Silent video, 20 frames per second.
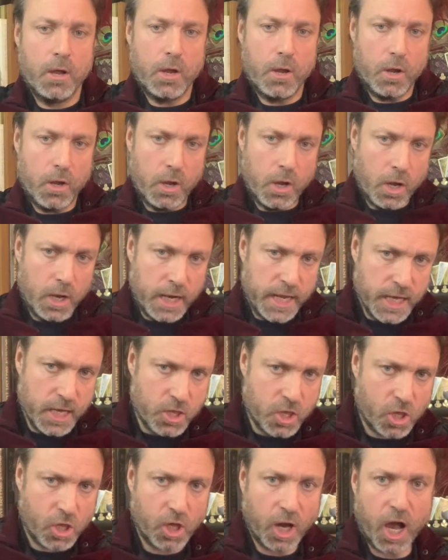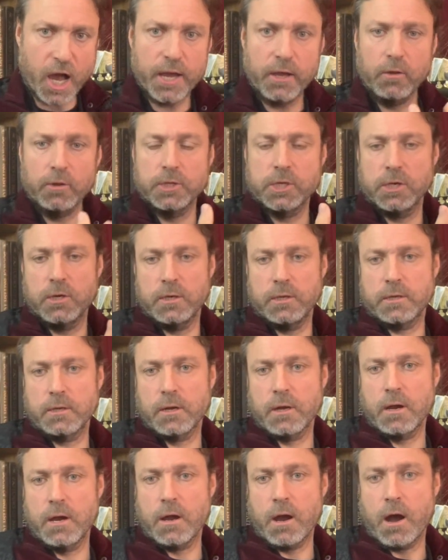early childhood
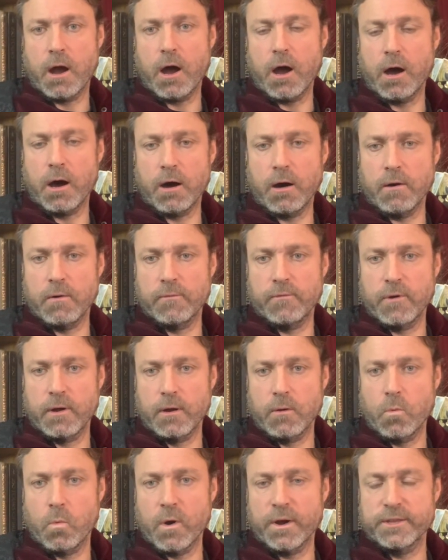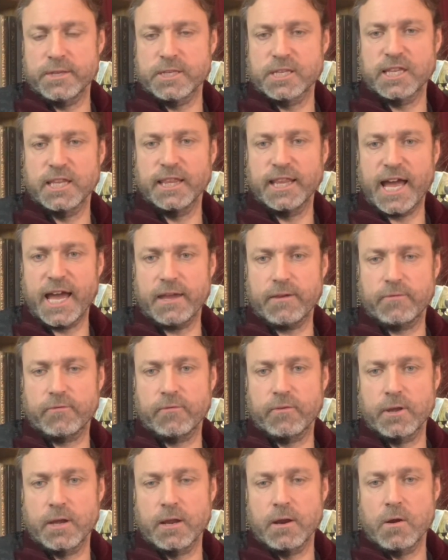of one's
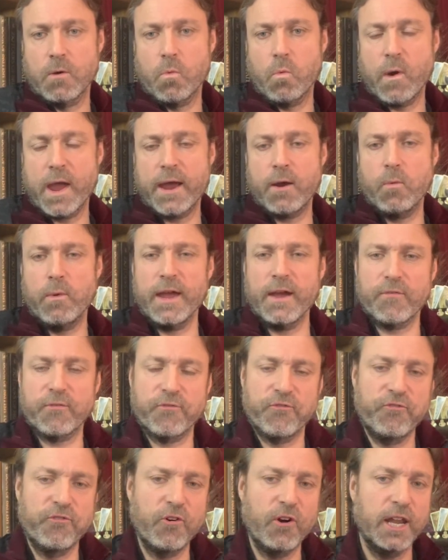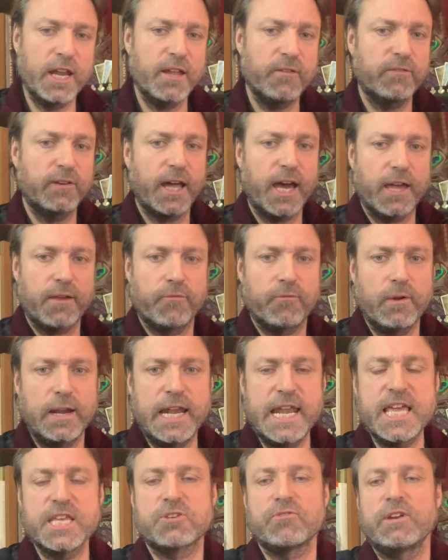life, where we are full of life. We're
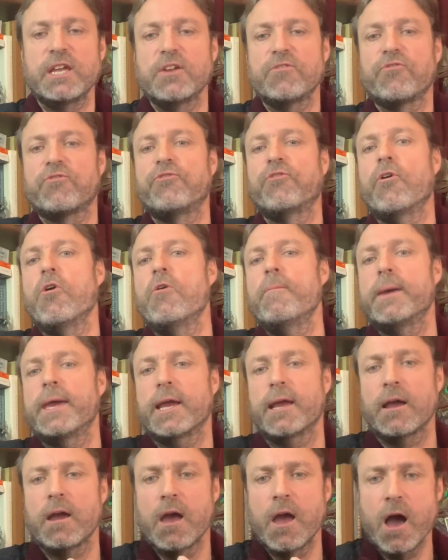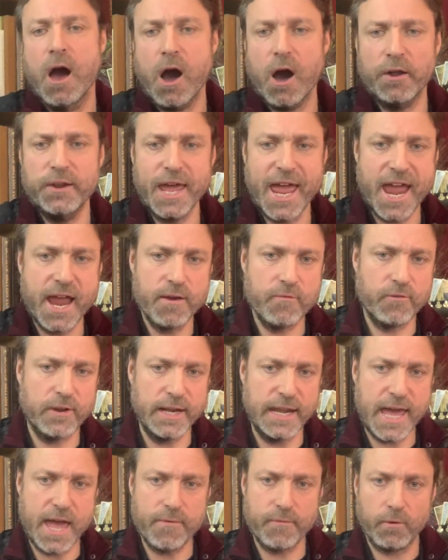literally forming on every
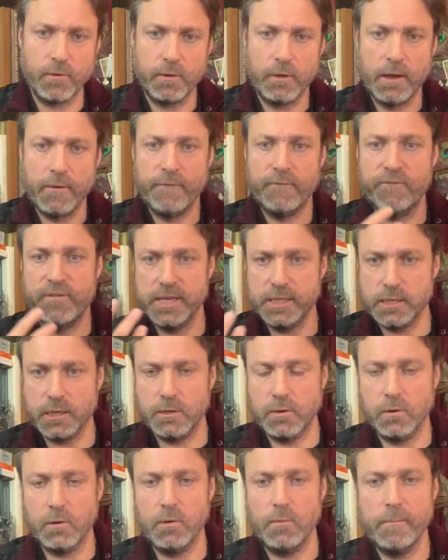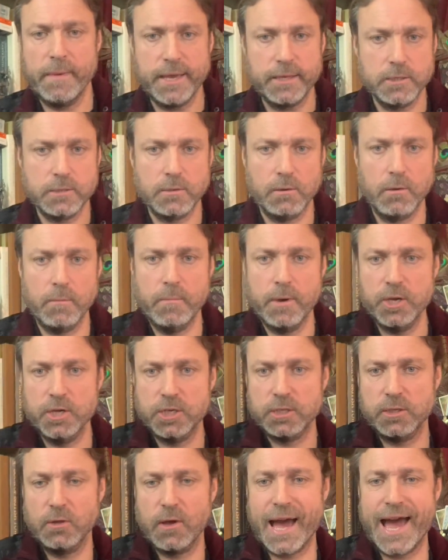level, physical, mental,
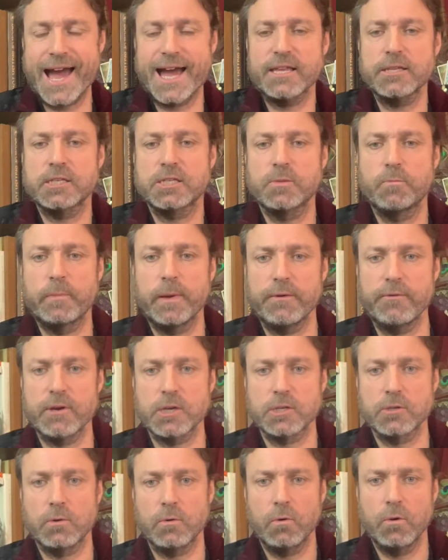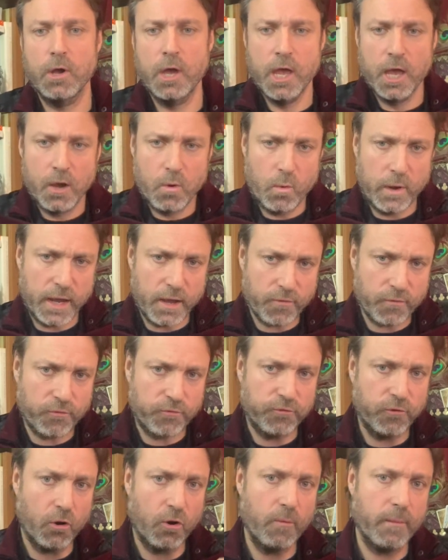emotional, and spiritual. We are
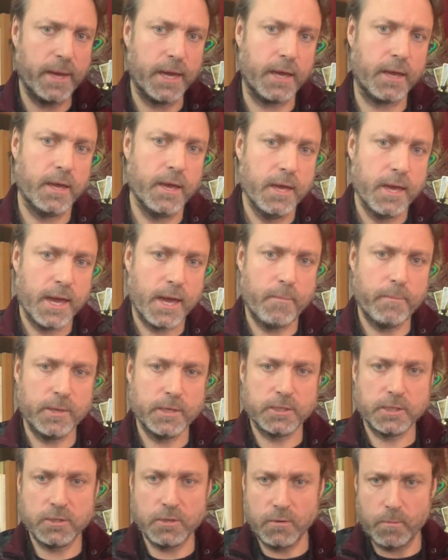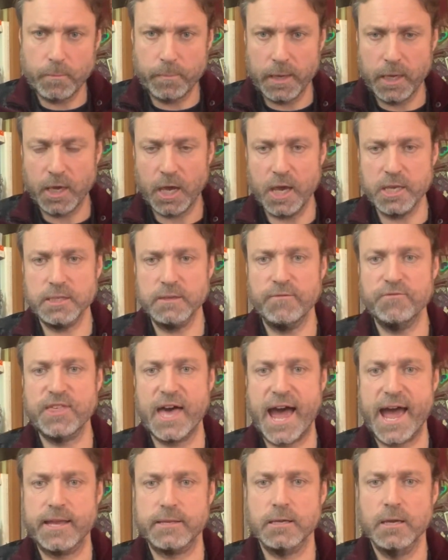forming. And so because of
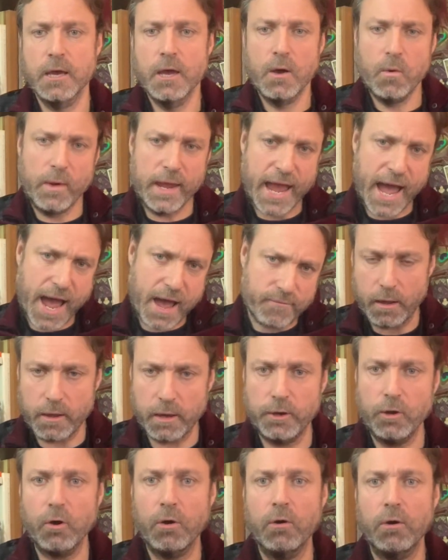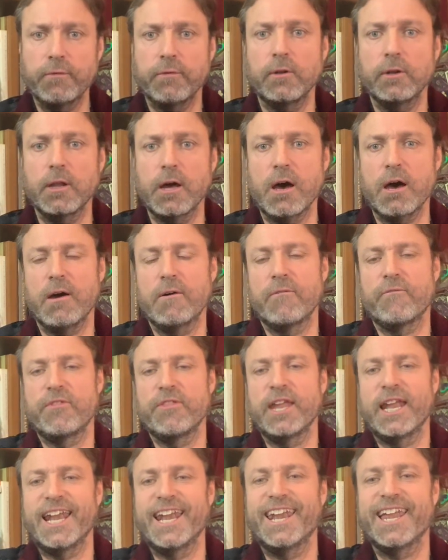that, we have an awful lot of
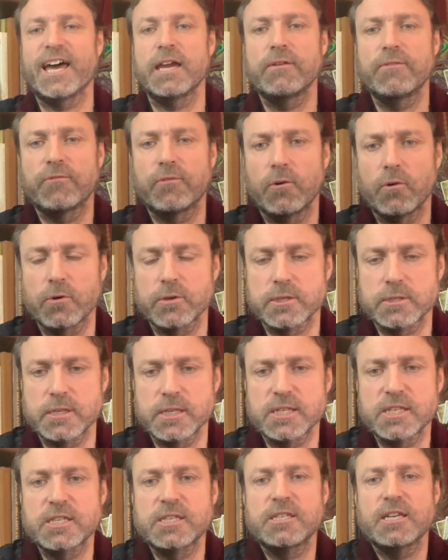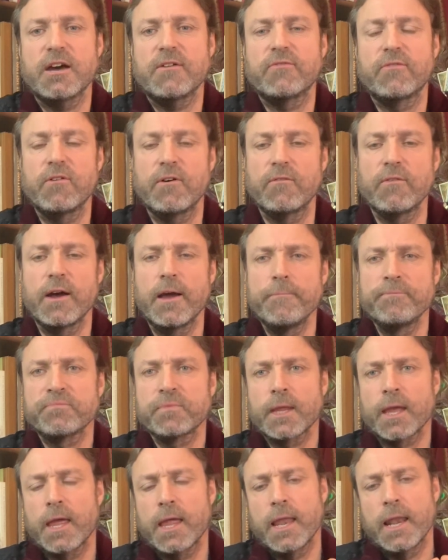the life force, the stuff of
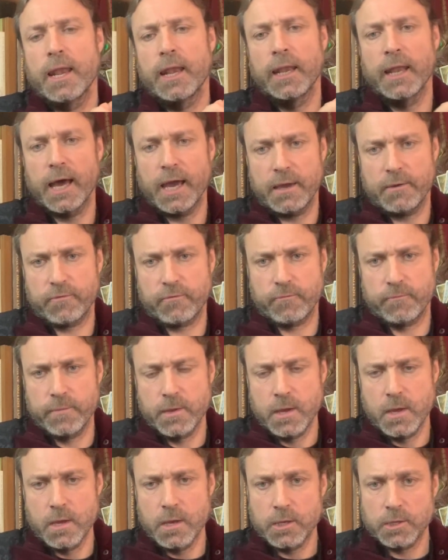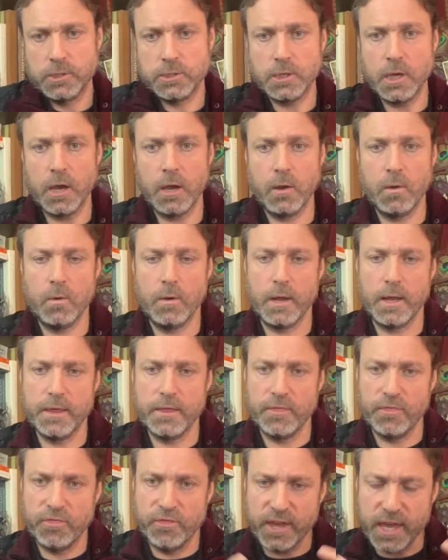life. So
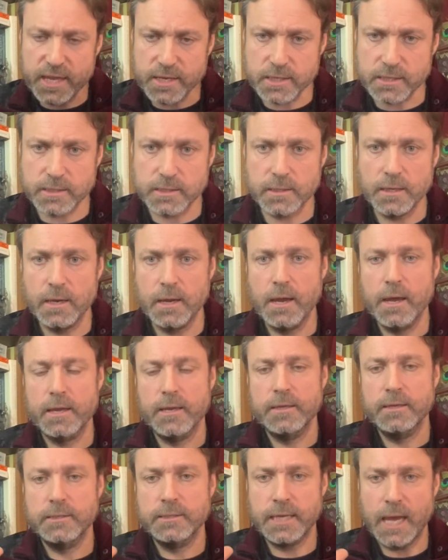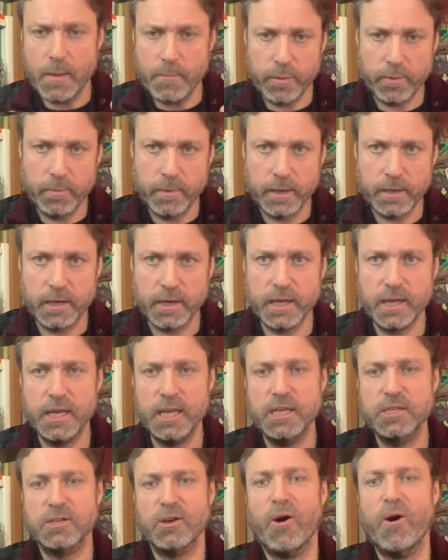this temperament
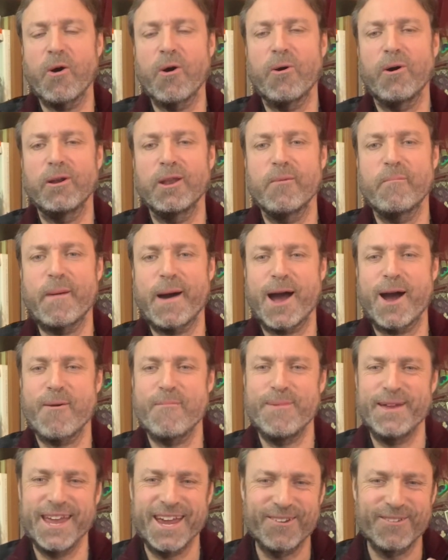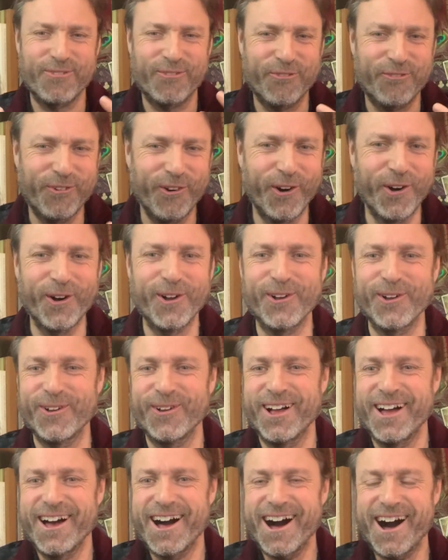is all about being
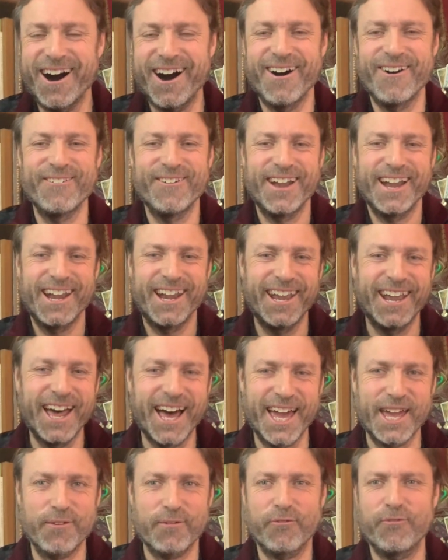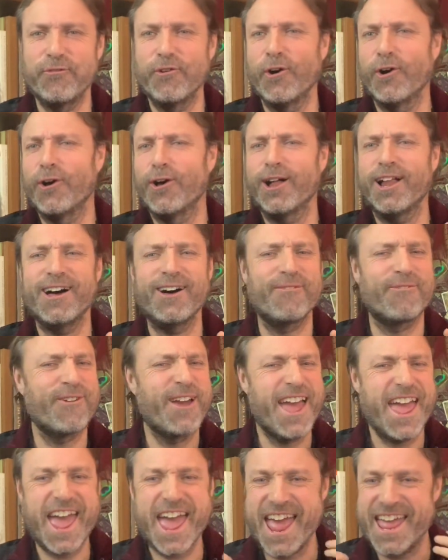full of life, full of
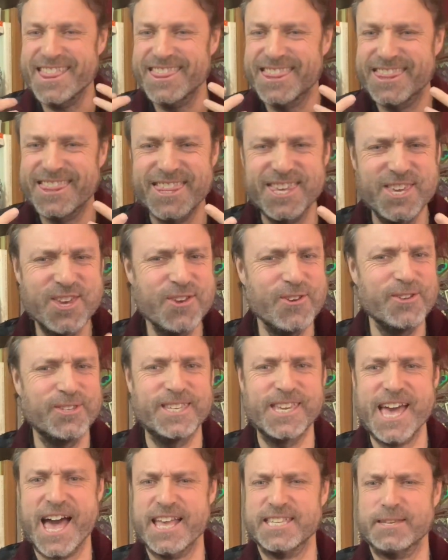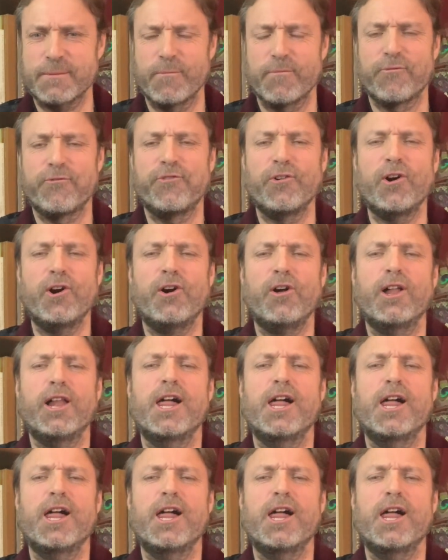enthusiasm, full